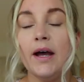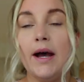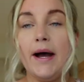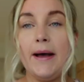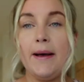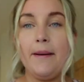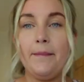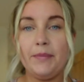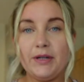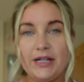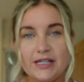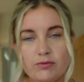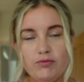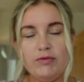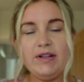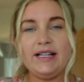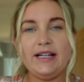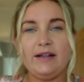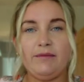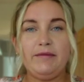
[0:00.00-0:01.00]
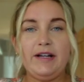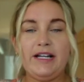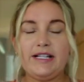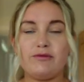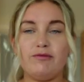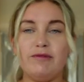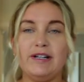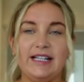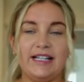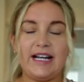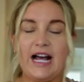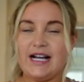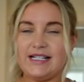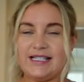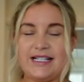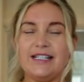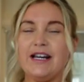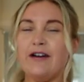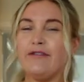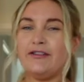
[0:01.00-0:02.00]
But it's really nice
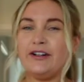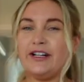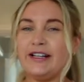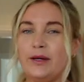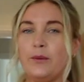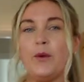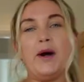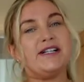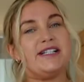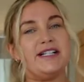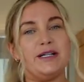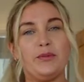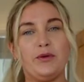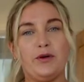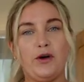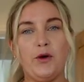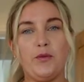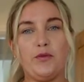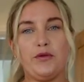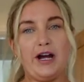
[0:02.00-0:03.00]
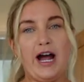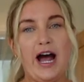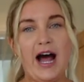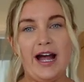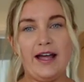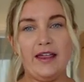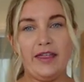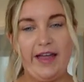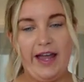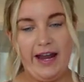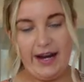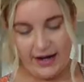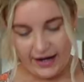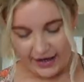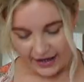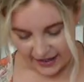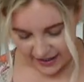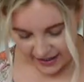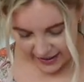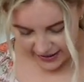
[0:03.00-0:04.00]
and definitely wedding appropriate, I
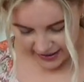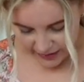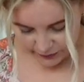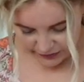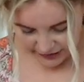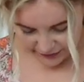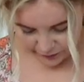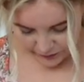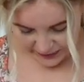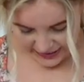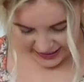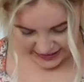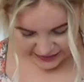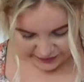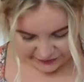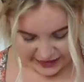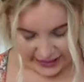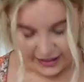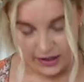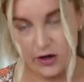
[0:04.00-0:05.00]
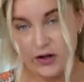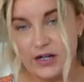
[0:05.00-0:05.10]
think. It would even be nice for like a